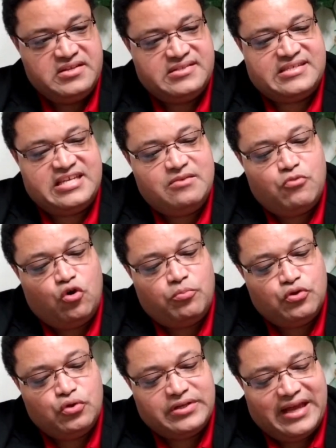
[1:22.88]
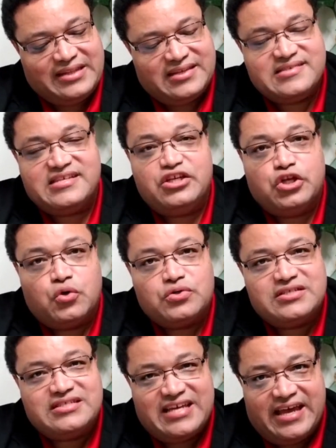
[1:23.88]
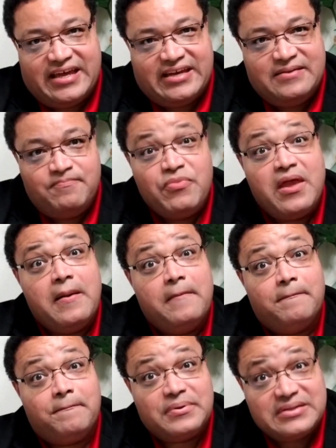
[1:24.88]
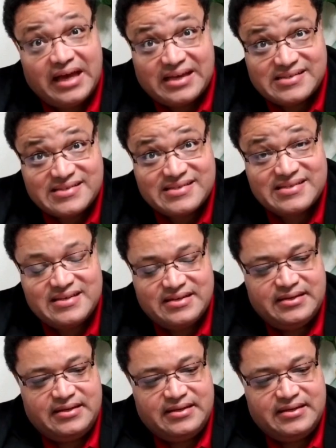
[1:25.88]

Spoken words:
T-Mobile Galaxy Note 10 Plus.